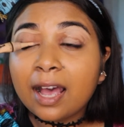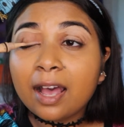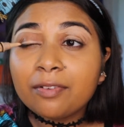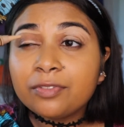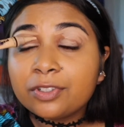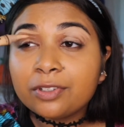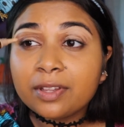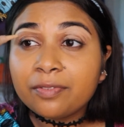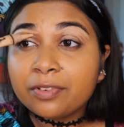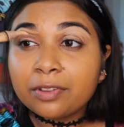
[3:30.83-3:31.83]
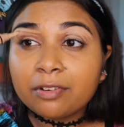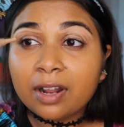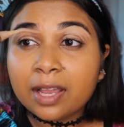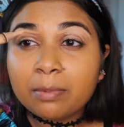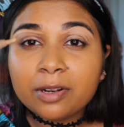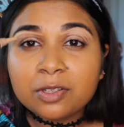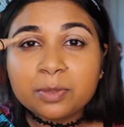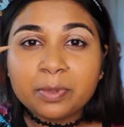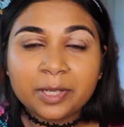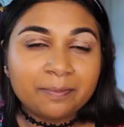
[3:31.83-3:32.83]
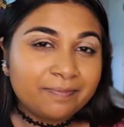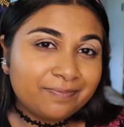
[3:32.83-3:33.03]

after they fill their eyebrows, but